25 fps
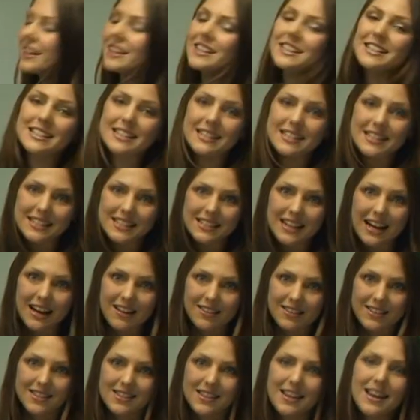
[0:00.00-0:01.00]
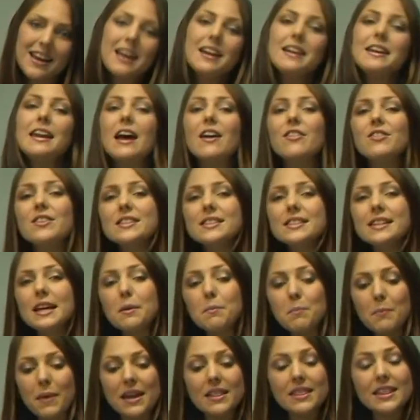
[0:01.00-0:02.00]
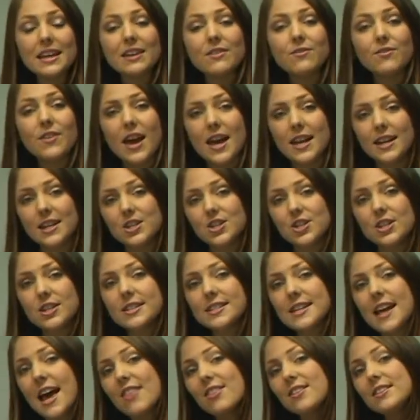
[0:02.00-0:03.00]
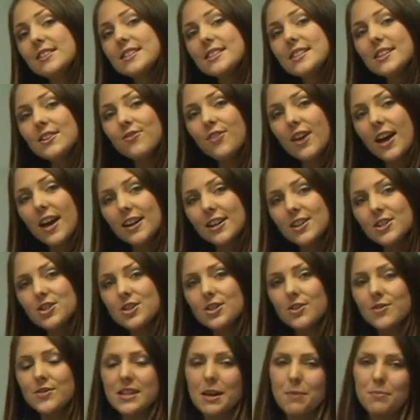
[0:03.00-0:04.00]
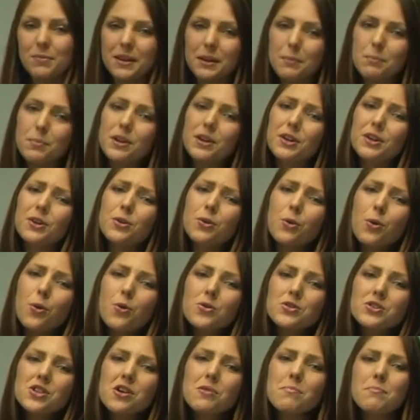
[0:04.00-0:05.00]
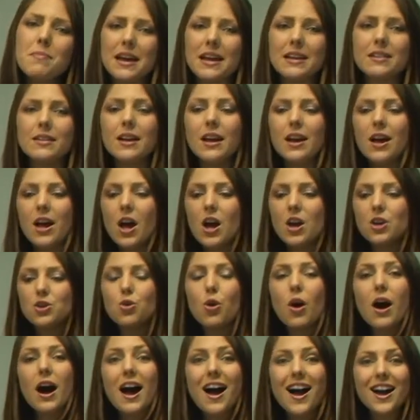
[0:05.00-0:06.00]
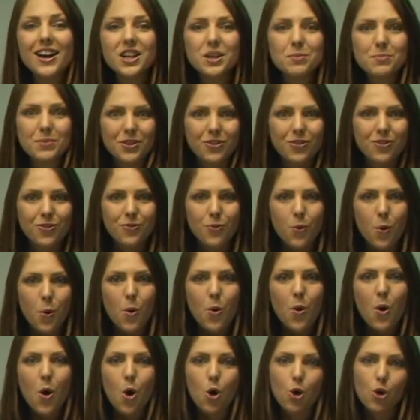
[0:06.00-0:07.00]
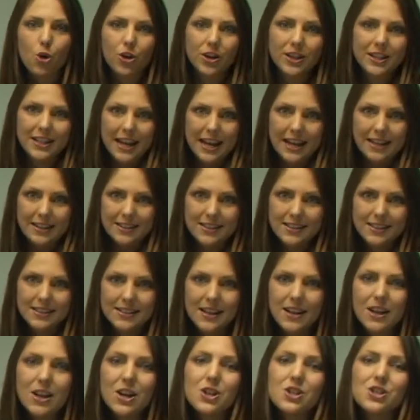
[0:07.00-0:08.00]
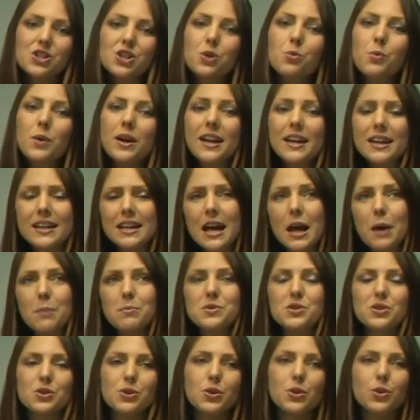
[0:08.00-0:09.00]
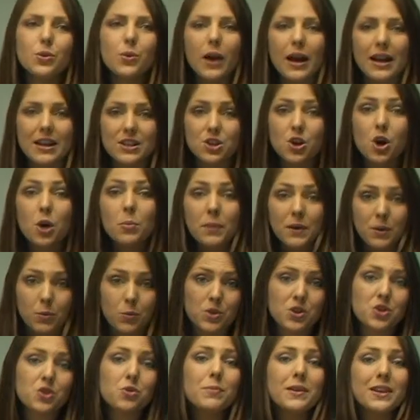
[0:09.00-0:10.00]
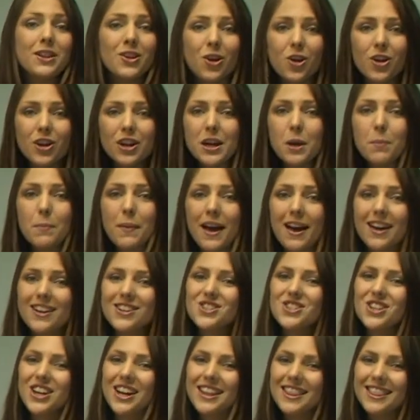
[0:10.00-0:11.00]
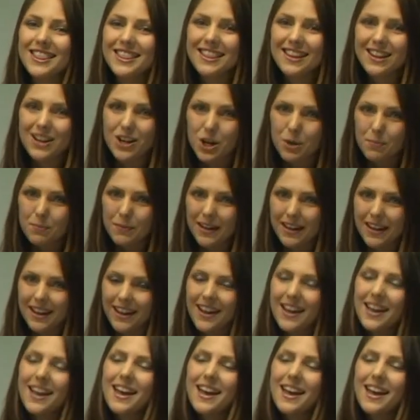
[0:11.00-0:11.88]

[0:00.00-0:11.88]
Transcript: discuss. Now, this can mean the advantages and the disadvantages of something, but it can also mean your argument for or against. So, when it comes to a topic which you'll be learning about, gene therapy,